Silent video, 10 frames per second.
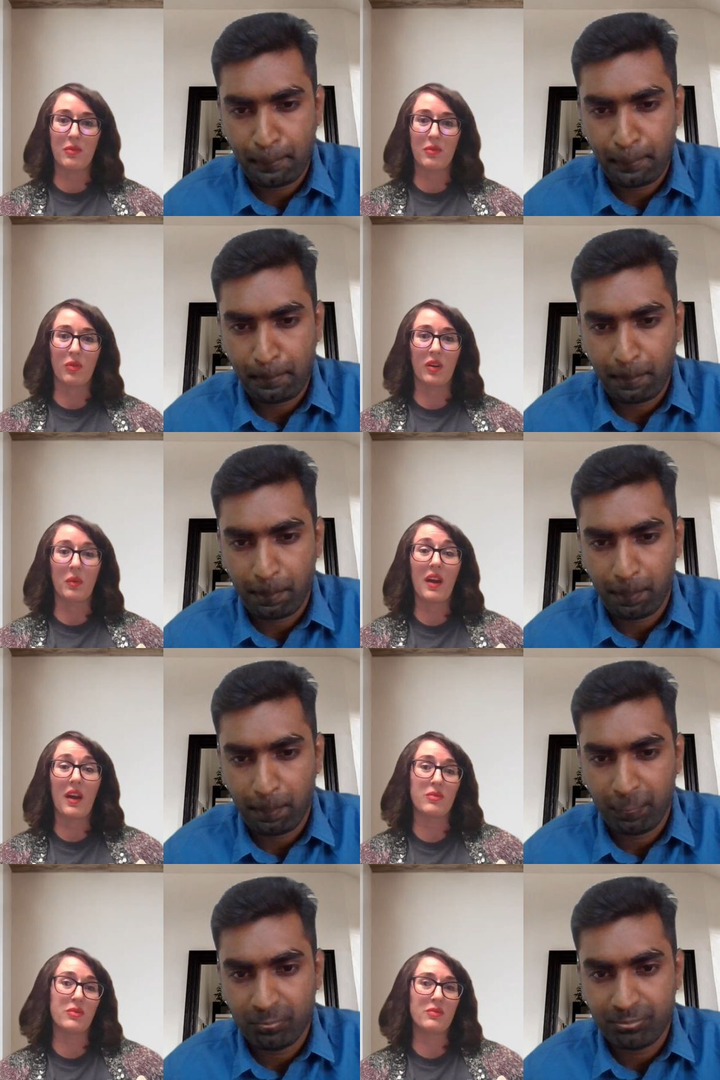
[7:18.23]
Speaker 1: that before.
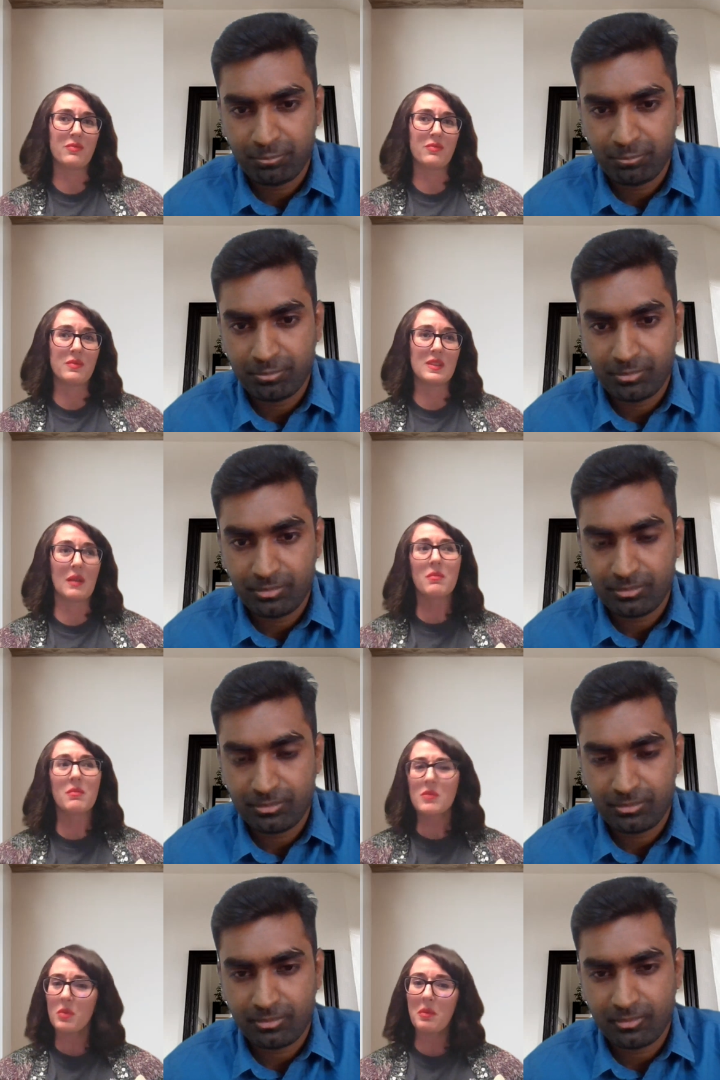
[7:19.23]
We have
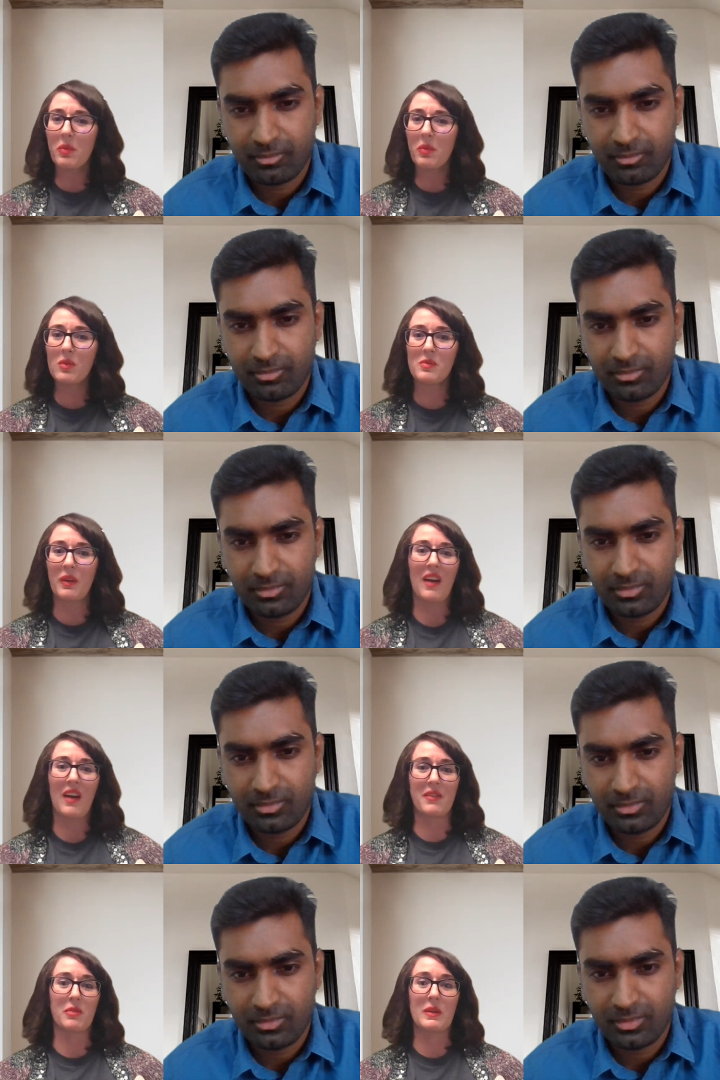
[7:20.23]
some swimming pools,
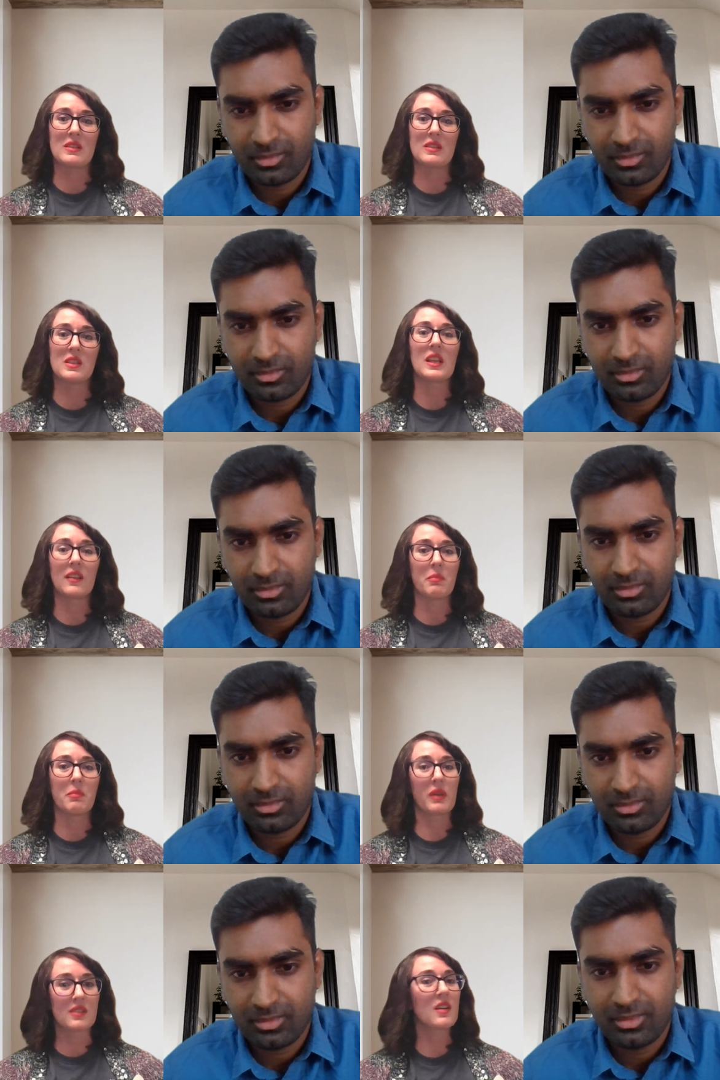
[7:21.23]
but I've never been to the
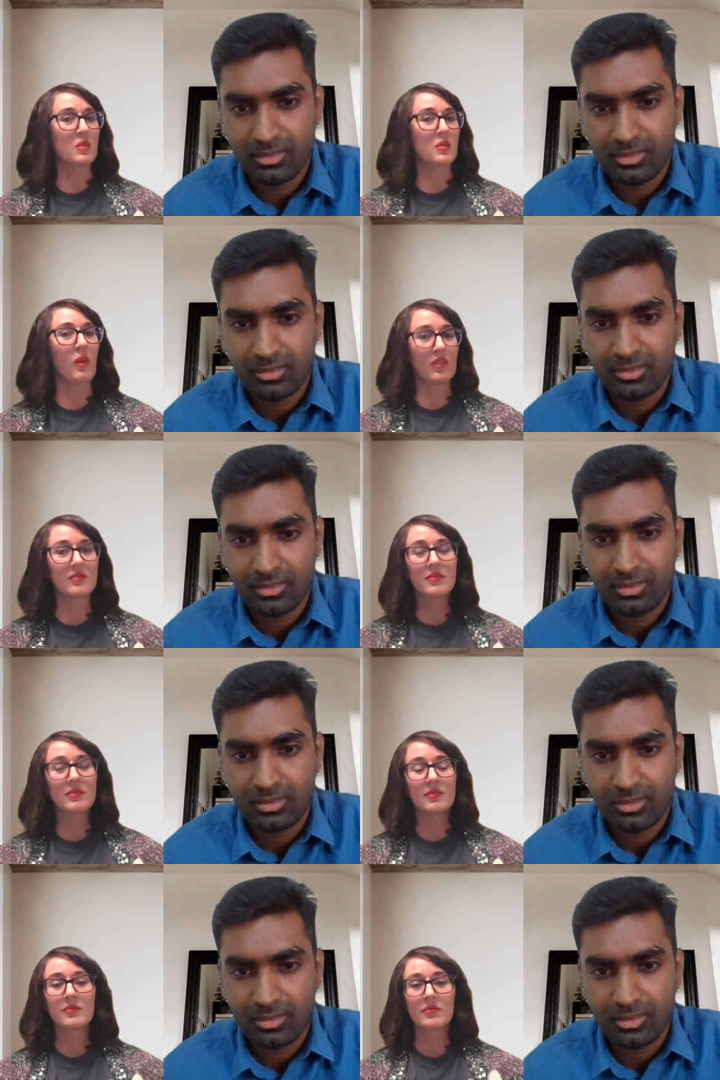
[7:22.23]
Olympic size
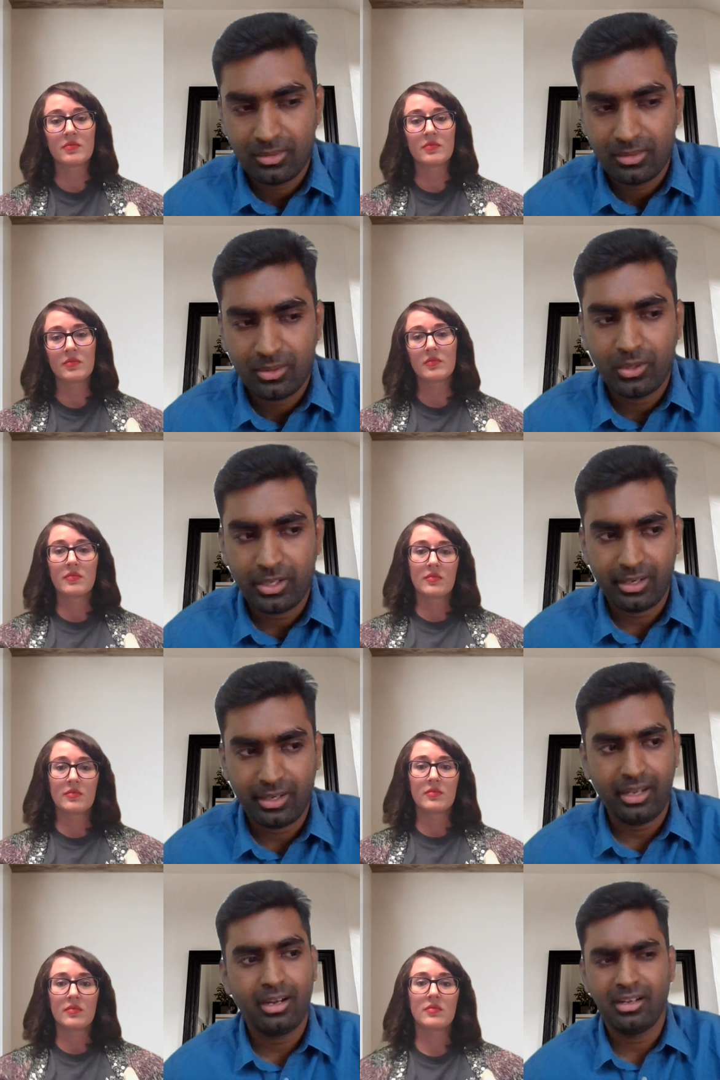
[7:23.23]
one.
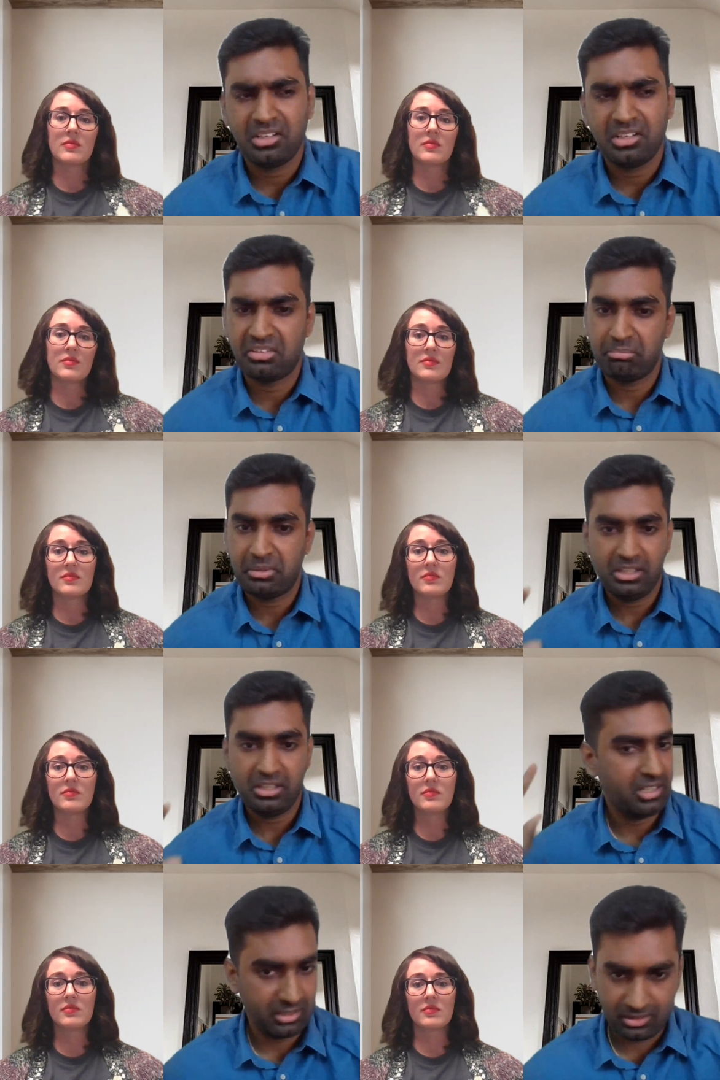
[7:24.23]
Speaker 2: Okay, I heard like a very
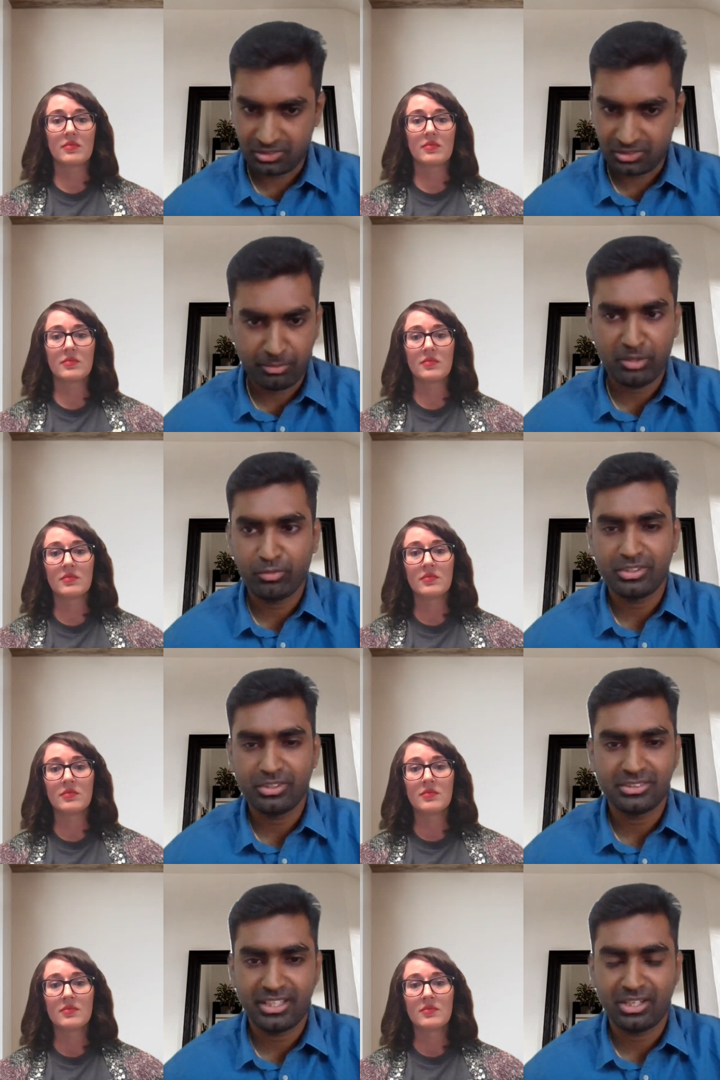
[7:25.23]
big uh, swimming
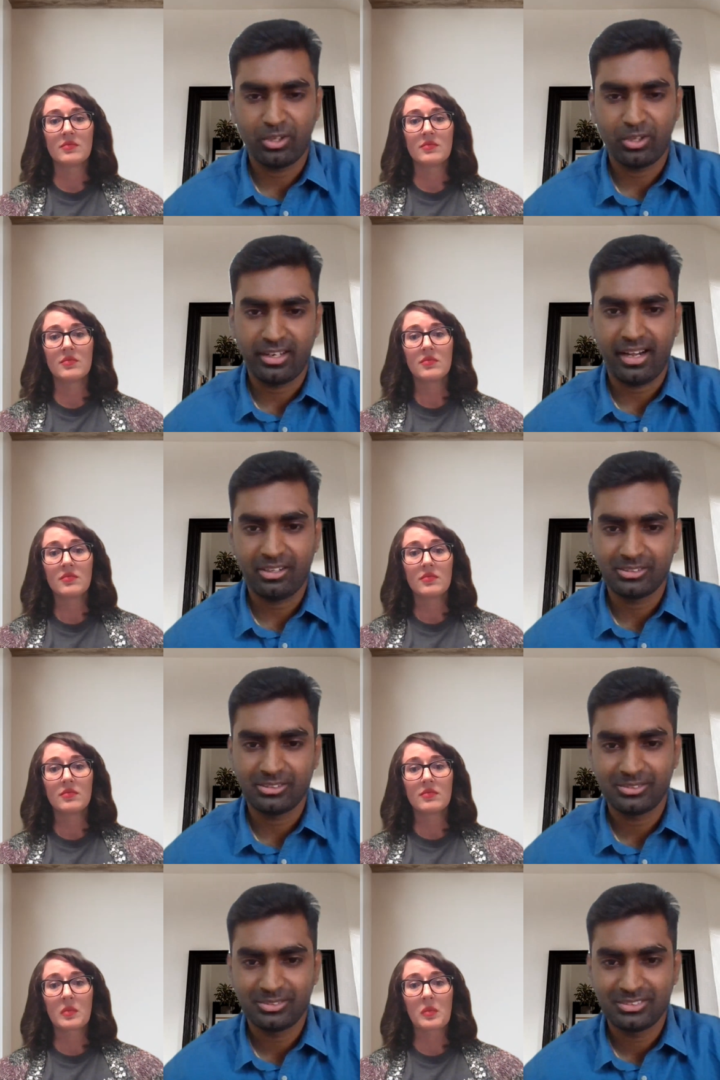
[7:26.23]
pool is there in
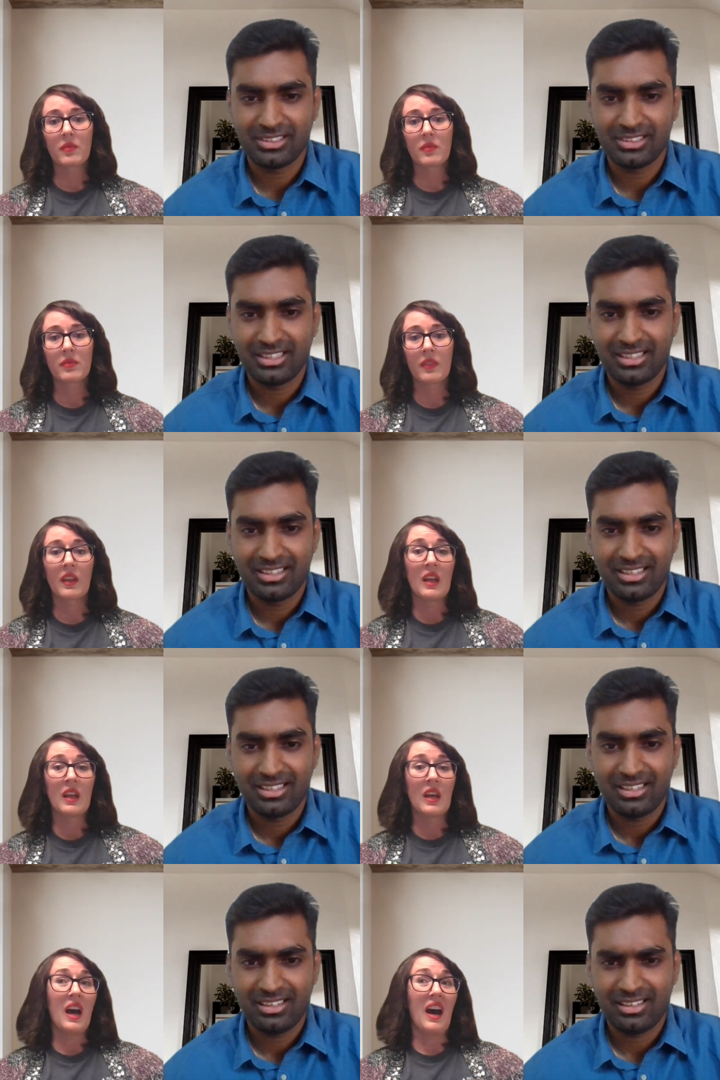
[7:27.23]
Colorado.
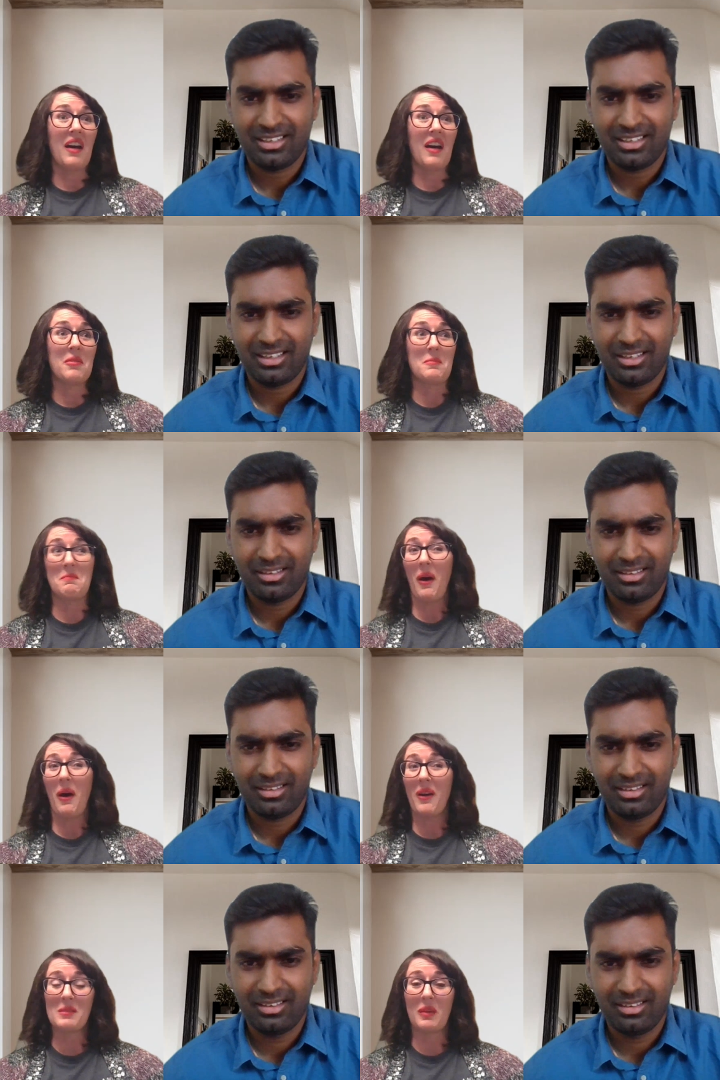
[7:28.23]
Speaker 1: Uh,
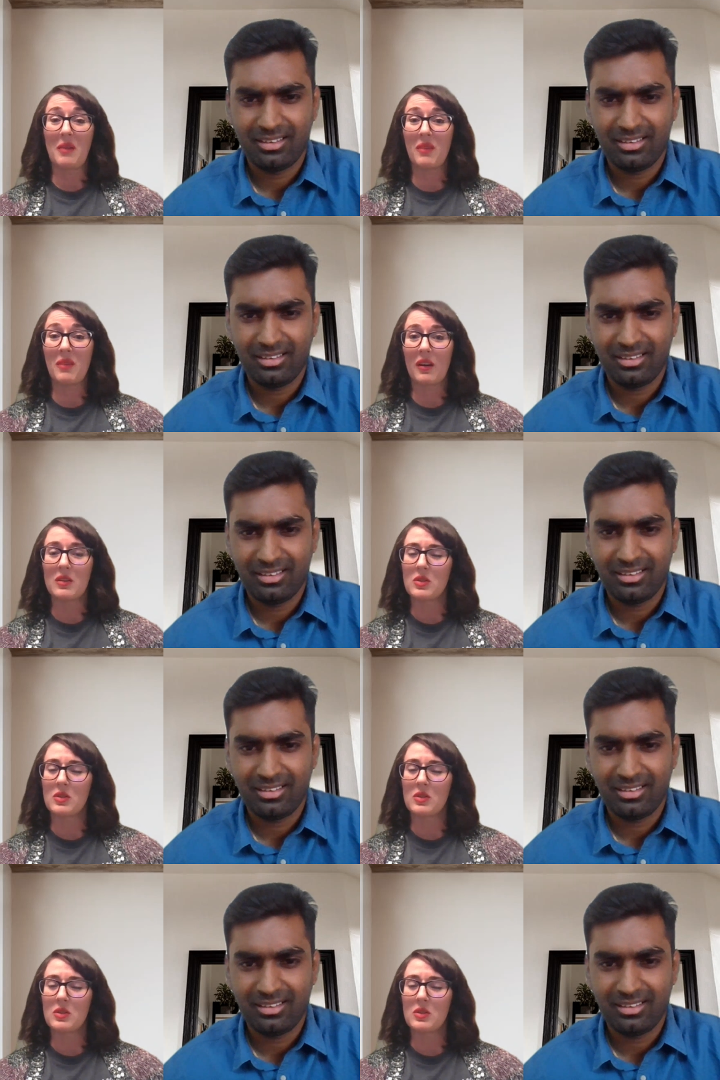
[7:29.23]
possibly, I'm